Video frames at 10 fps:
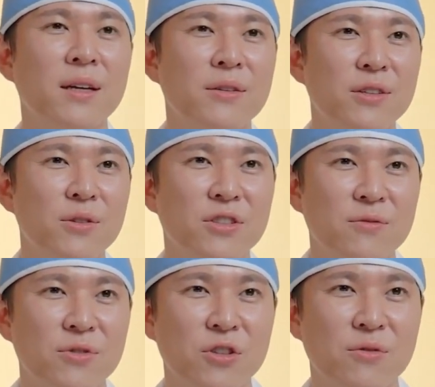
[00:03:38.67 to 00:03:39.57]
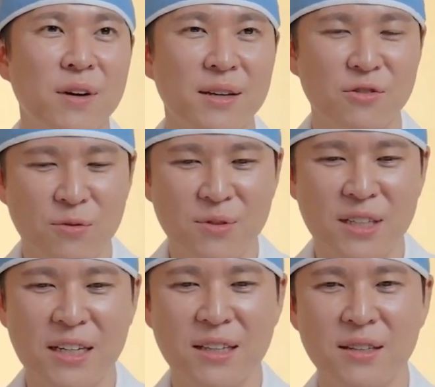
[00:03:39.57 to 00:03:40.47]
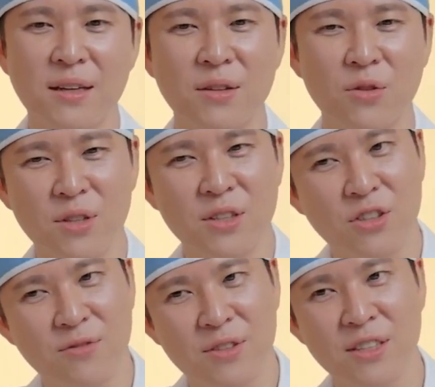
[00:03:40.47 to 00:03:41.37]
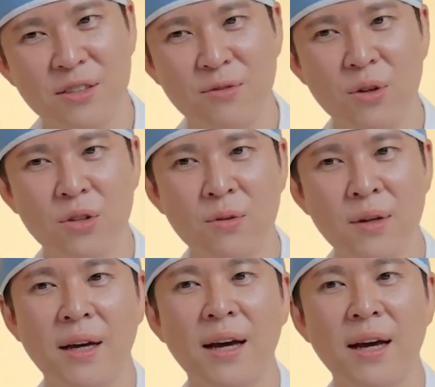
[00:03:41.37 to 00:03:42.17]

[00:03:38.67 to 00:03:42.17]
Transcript: If there is sufficient fat from the beginning, you can achieve a decent volume.